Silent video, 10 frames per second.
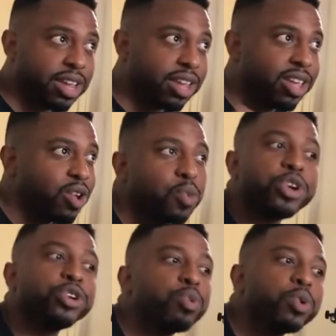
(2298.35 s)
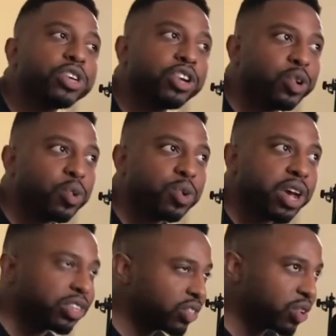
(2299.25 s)
Like, what was y'all doing when
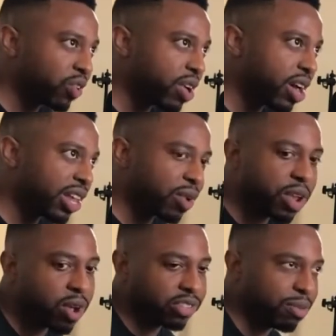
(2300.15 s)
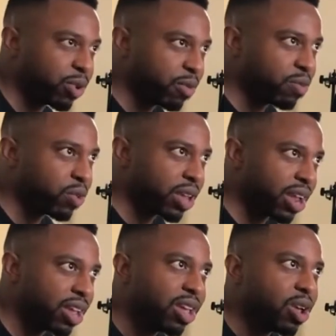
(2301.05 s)
y'all was just on the ground? Like when y'all was sleeping on the floor?
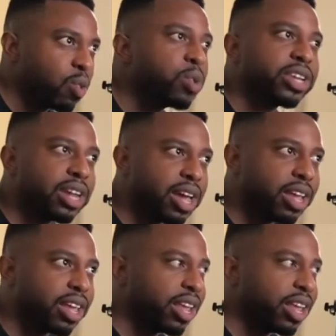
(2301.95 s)
Like, what was that like?